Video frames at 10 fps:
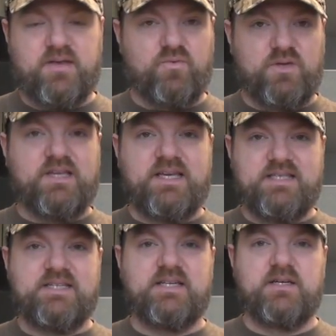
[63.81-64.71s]
and really
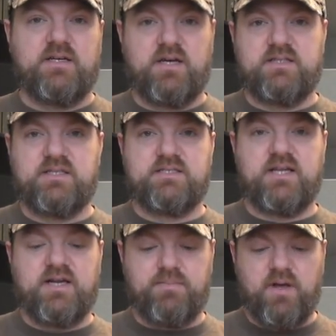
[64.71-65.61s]
easy to
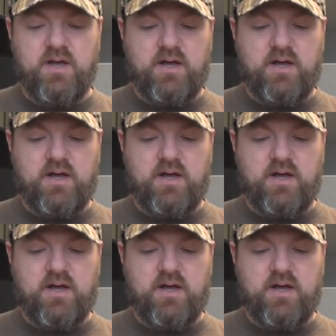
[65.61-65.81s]
set up.